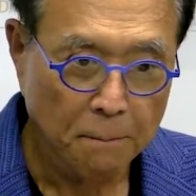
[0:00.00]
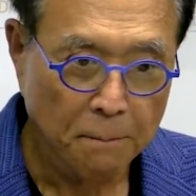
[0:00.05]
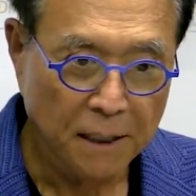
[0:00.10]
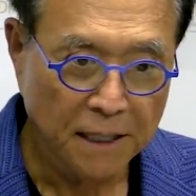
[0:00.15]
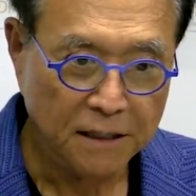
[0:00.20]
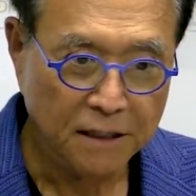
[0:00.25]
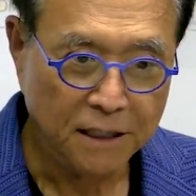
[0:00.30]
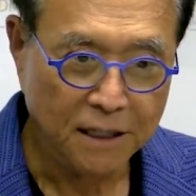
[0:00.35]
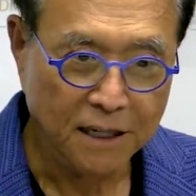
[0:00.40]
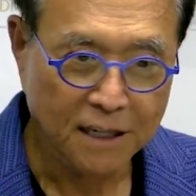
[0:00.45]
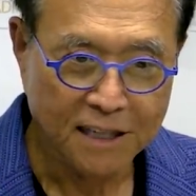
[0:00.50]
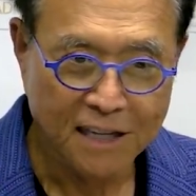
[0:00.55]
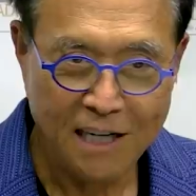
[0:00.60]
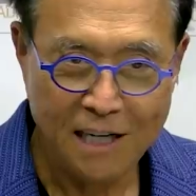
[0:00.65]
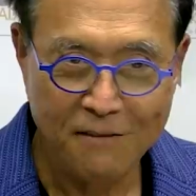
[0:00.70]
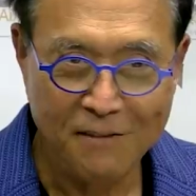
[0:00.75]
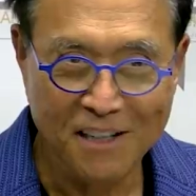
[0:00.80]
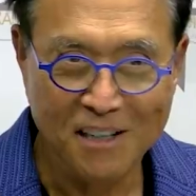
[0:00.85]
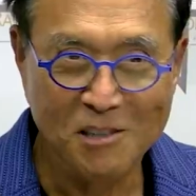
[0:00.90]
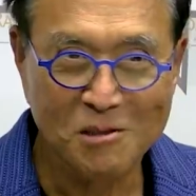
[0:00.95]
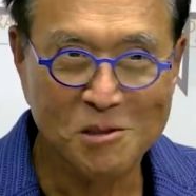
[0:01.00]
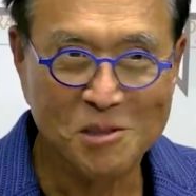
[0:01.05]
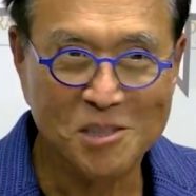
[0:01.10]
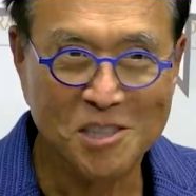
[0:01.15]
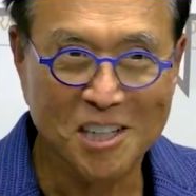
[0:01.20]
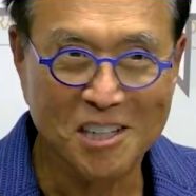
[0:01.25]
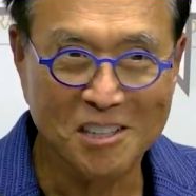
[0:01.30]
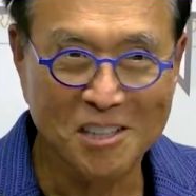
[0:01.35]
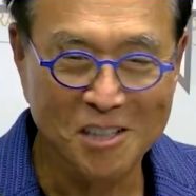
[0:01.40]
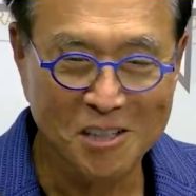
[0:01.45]
But the, kind of the
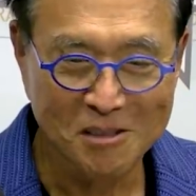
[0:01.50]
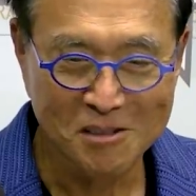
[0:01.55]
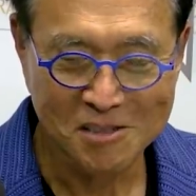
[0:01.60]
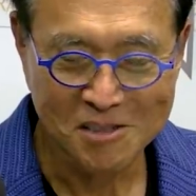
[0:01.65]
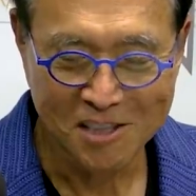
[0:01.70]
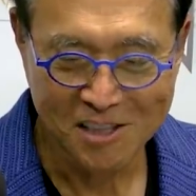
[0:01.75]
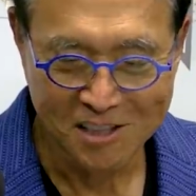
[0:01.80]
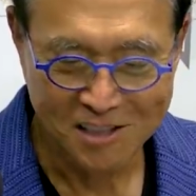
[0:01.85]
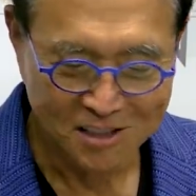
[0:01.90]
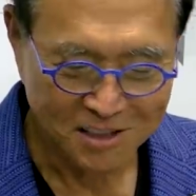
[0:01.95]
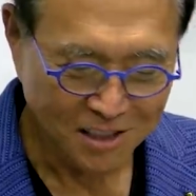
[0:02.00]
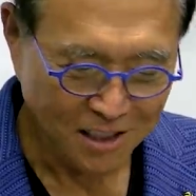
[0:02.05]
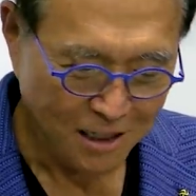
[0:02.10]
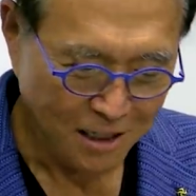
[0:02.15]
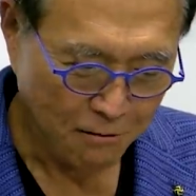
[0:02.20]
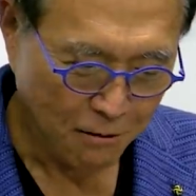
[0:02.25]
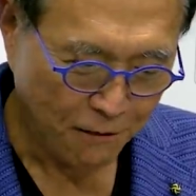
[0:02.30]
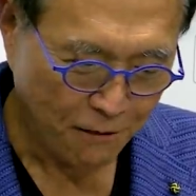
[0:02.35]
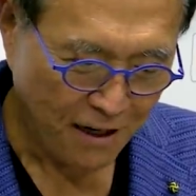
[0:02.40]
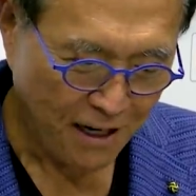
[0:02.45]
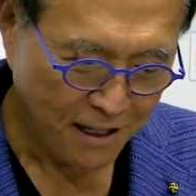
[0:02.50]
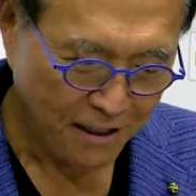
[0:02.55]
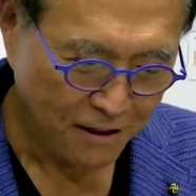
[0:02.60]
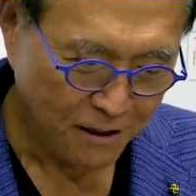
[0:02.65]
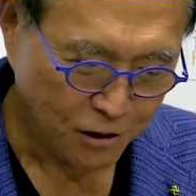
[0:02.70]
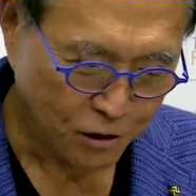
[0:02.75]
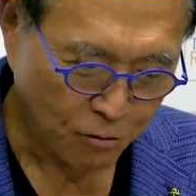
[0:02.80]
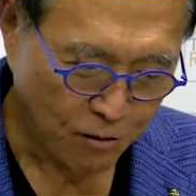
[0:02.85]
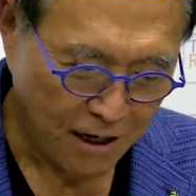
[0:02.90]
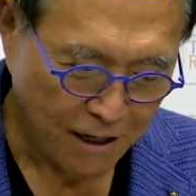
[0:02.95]
interesting news is uh, we've had
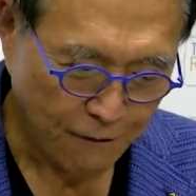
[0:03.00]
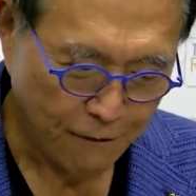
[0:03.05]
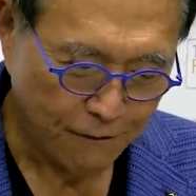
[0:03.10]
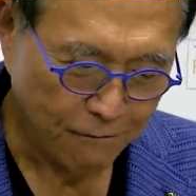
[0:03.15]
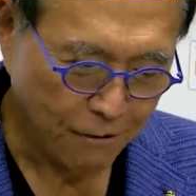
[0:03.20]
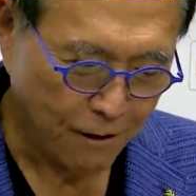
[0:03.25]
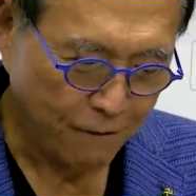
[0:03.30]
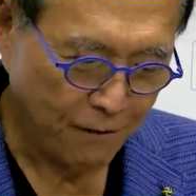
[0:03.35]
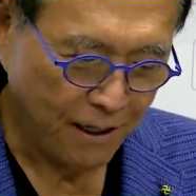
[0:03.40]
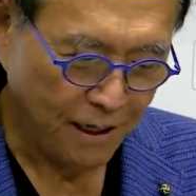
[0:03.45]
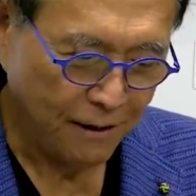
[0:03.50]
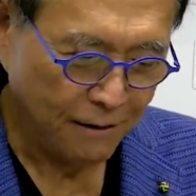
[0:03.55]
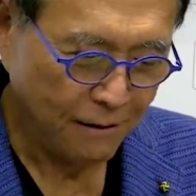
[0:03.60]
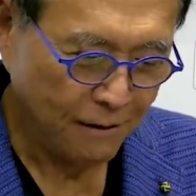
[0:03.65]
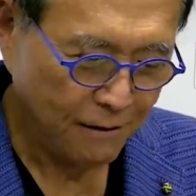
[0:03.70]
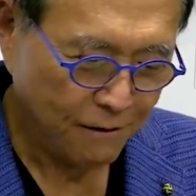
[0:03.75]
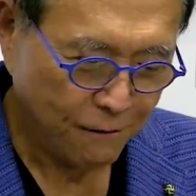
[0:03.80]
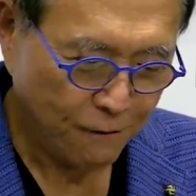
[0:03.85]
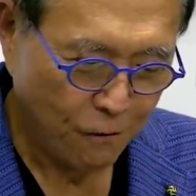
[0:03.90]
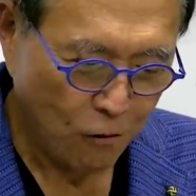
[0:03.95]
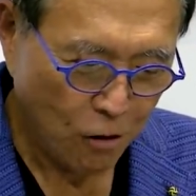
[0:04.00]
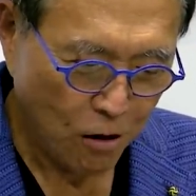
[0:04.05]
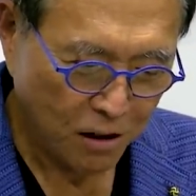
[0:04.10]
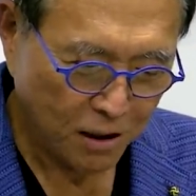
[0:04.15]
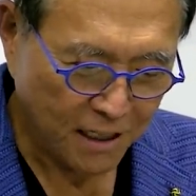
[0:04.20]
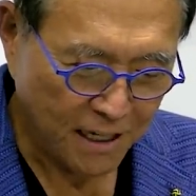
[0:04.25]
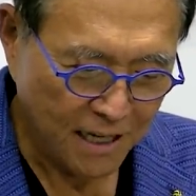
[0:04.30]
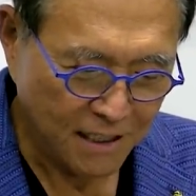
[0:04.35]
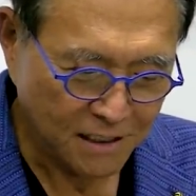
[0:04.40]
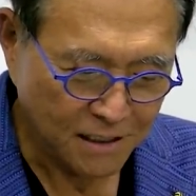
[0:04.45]
the tri- we've had four
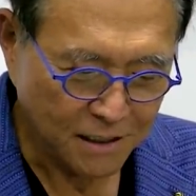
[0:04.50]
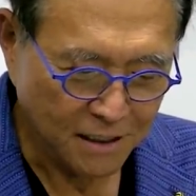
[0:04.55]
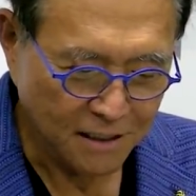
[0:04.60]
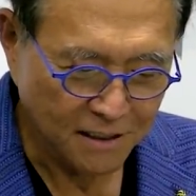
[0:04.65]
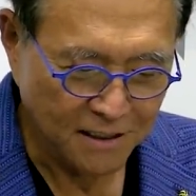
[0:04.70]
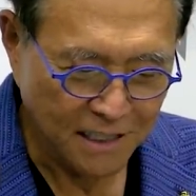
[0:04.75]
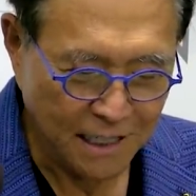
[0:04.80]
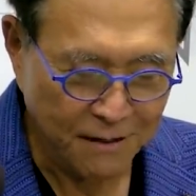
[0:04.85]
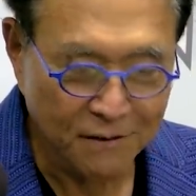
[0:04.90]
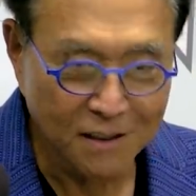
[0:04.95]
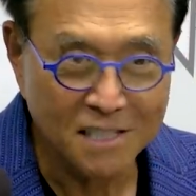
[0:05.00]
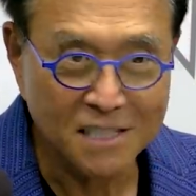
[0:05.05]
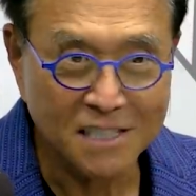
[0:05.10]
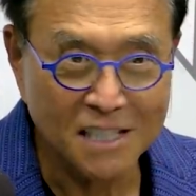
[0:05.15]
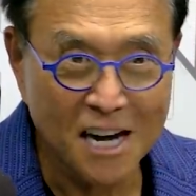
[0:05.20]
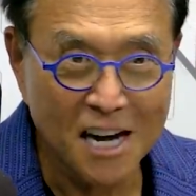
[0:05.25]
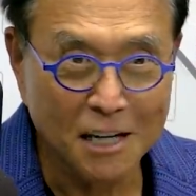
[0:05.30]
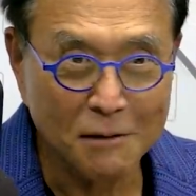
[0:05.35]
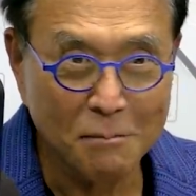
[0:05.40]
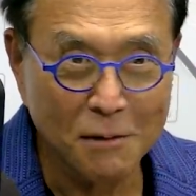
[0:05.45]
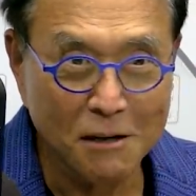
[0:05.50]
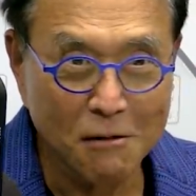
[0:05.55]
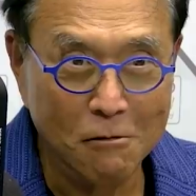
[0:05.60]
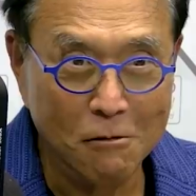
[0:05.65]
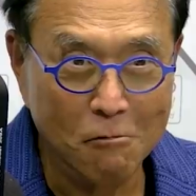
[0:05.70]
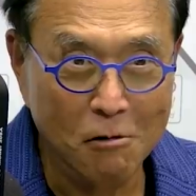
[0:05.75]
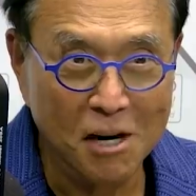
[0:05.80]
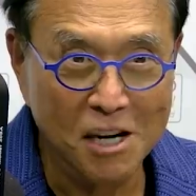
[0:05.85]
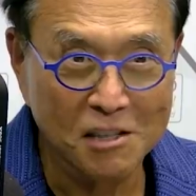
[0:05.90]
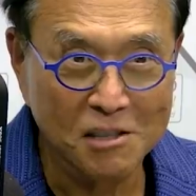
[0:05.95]
guests on David Stockman,
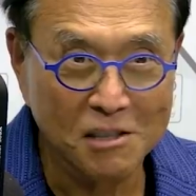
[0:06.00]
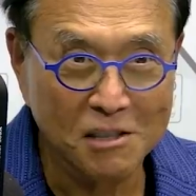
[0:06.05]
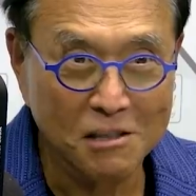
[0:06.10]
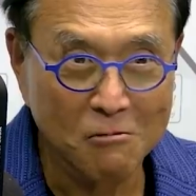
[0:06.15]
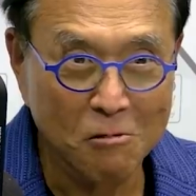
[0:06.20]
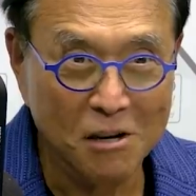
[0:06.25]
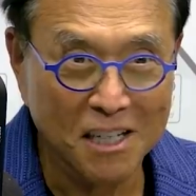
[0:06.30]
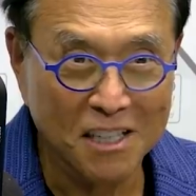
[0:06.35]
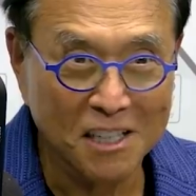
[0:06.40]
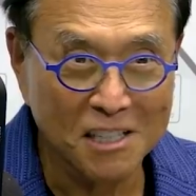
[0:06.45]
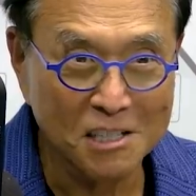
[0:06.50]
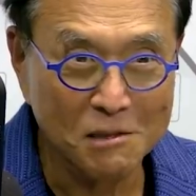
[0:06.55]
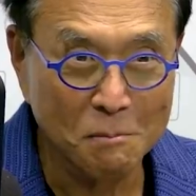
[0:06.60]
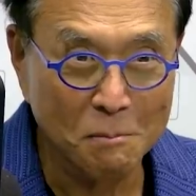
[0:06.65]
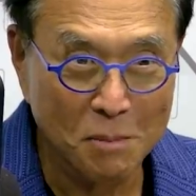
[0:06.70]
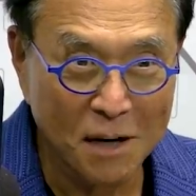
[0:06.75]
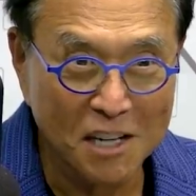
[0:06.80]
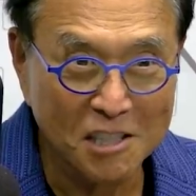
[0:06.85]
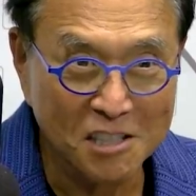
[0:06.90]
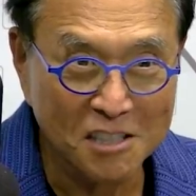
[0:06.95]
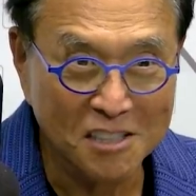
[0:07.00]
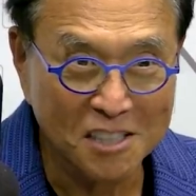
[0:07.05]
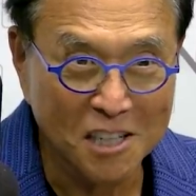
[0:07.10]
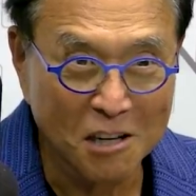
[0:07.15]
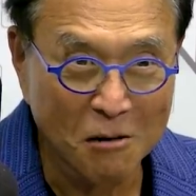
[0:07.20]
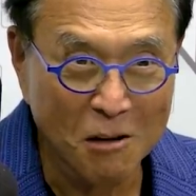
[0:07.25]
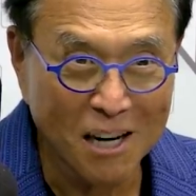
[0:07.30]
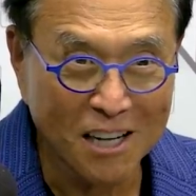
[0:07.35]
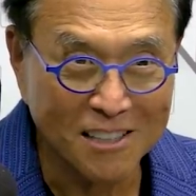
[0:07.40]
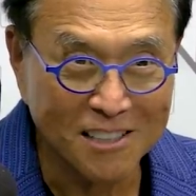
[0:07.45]
Reagan's budget
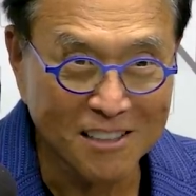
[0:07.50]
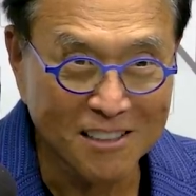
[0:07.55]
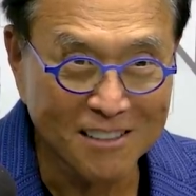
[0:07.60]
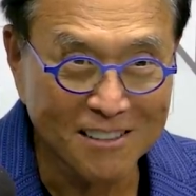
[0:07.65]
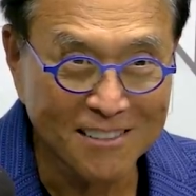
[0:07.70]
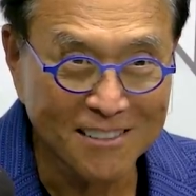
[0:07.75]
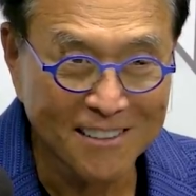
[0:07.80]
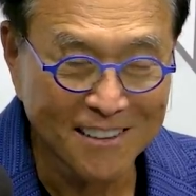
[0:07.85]
director.